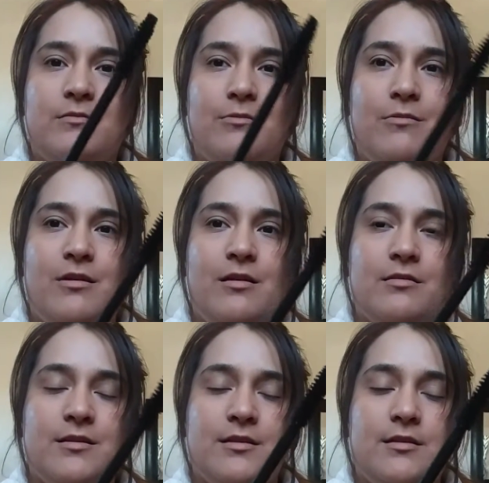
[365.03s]

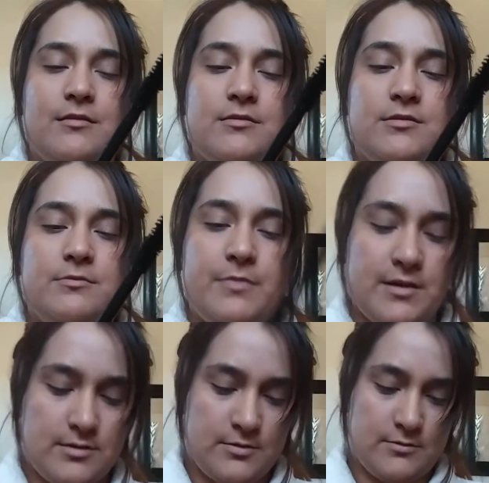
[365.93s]
one, nothing
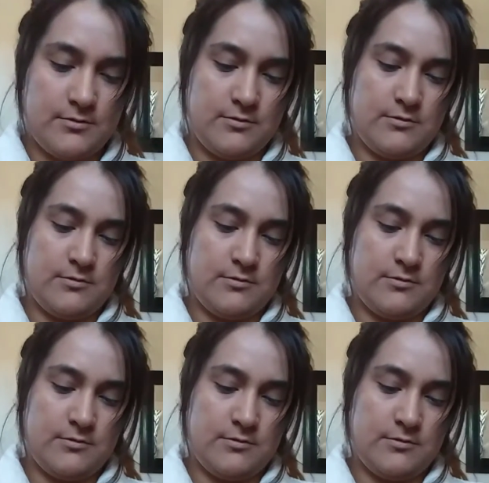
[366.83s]
special.